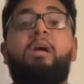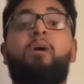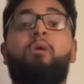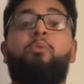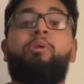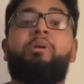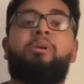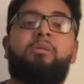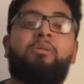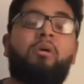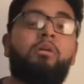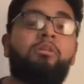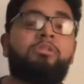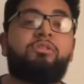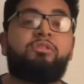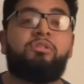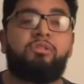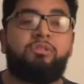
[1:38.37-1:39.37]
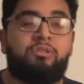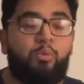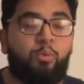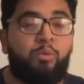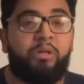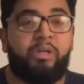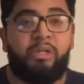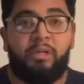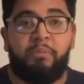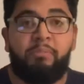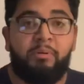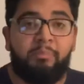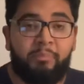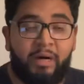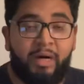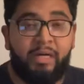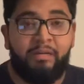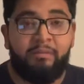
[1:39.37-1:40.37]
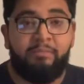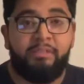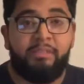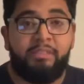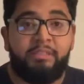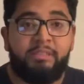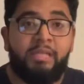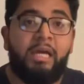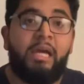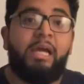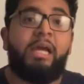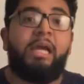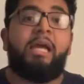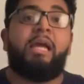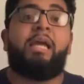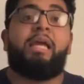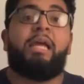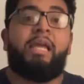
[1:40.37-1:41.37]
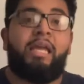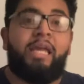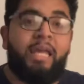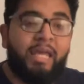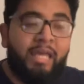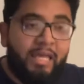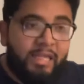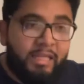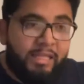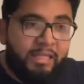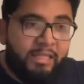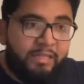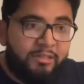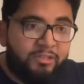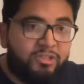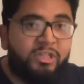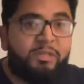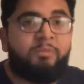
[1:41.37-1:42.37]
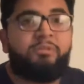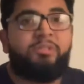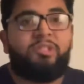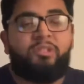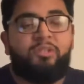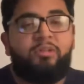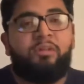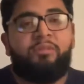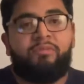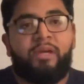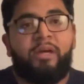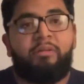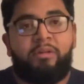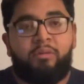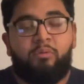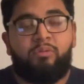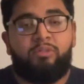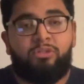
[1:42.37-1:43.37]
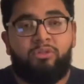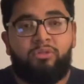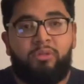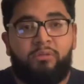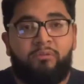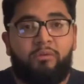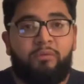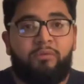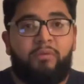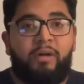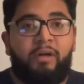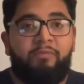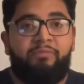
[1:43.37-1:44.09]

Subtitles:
We could also use the word hippopotamus in substitute of counting 1 2 3 4 5.